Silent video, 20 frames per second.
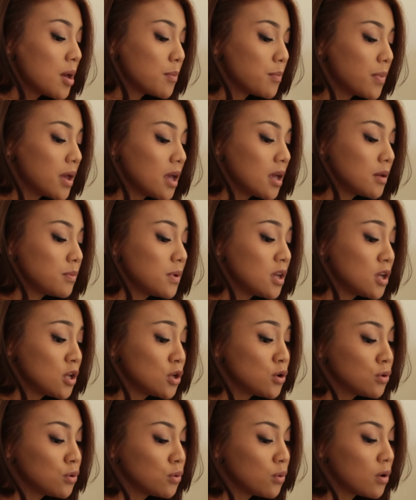Baby,
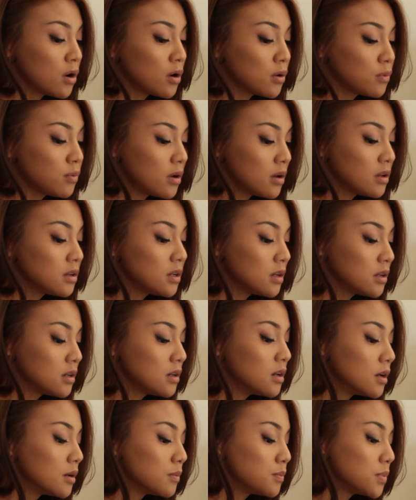you are
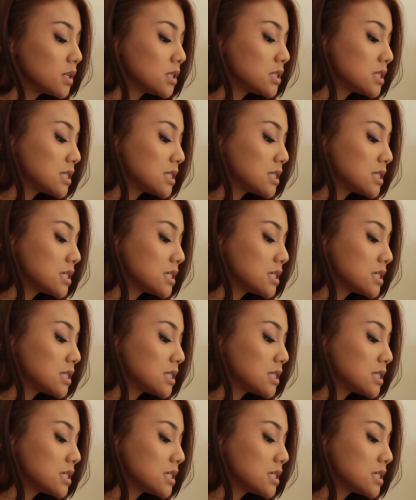running up your